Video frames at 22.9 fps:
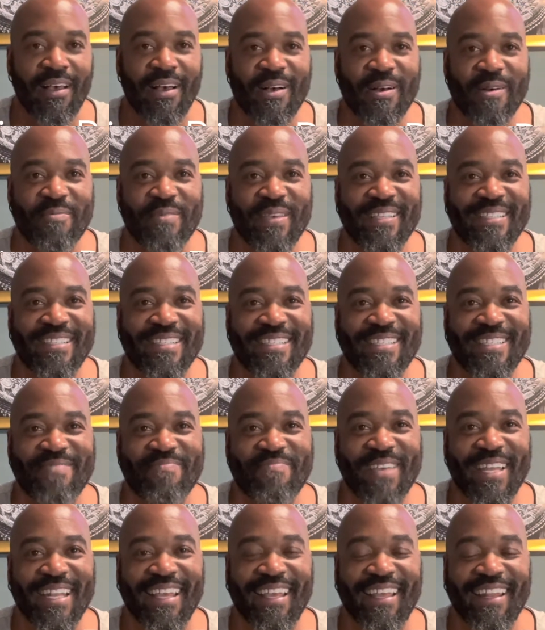in just a
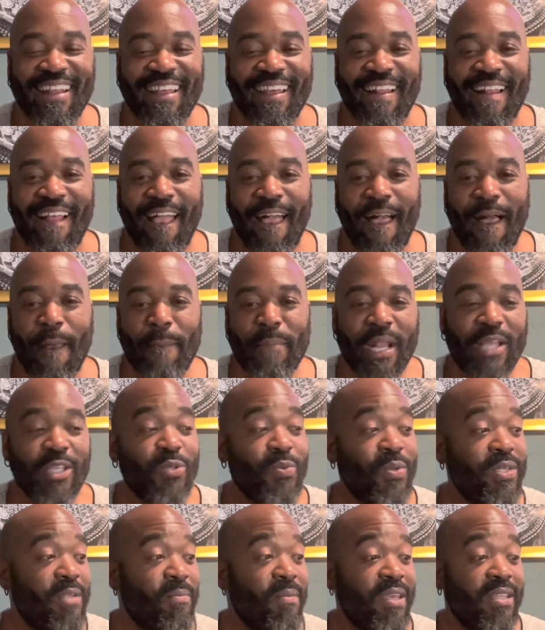minute. But I just
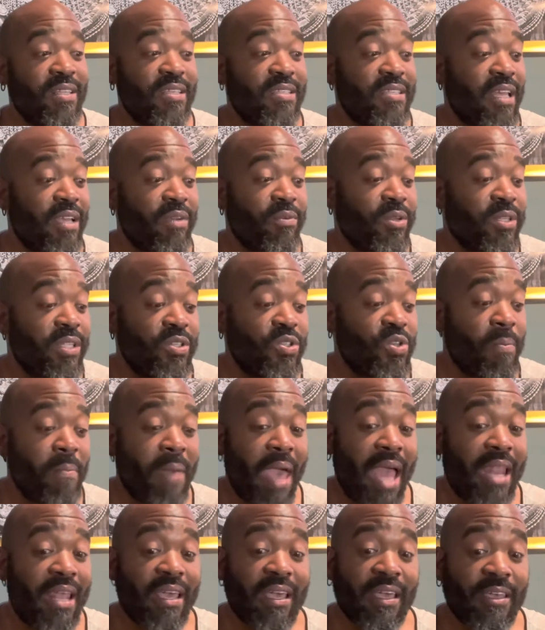wanted to make this really
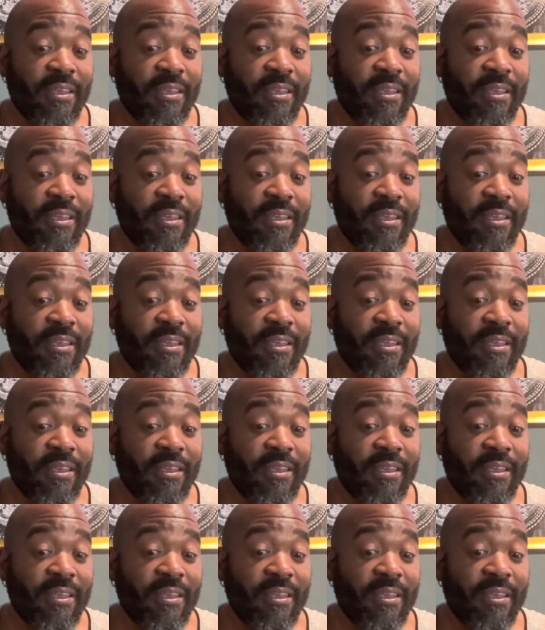dramatic